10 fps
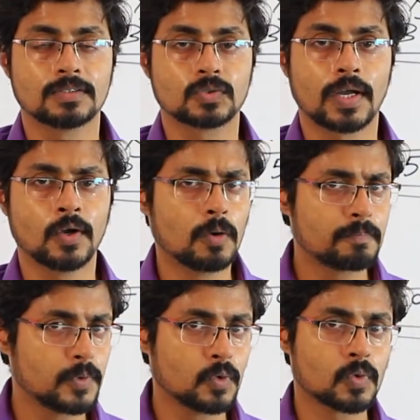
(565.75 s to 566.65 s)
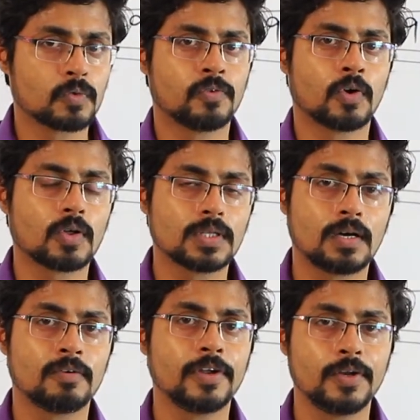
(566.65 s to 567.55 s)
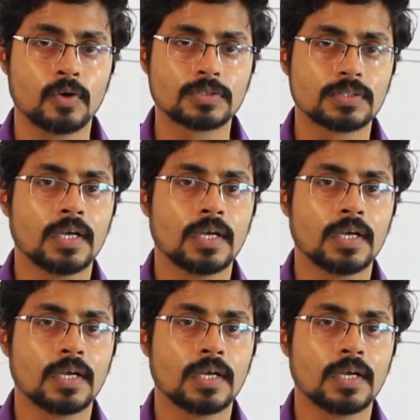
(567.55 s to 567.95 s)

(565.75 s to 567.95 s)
So I hope you could follow the videos,